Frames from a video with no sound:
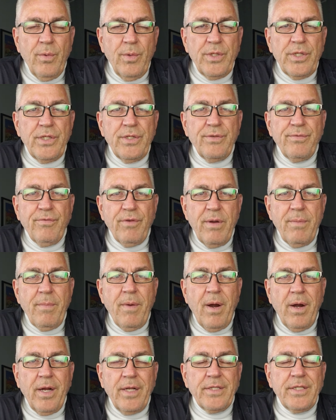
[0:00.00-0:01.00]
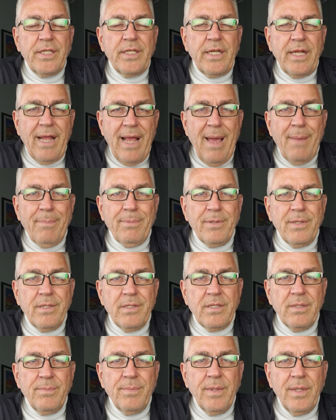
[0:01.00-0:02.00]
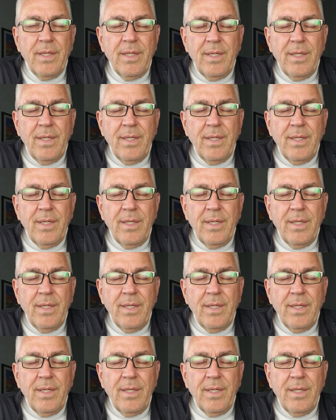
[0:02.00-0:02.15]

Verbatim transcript: which is free markets and capitalism.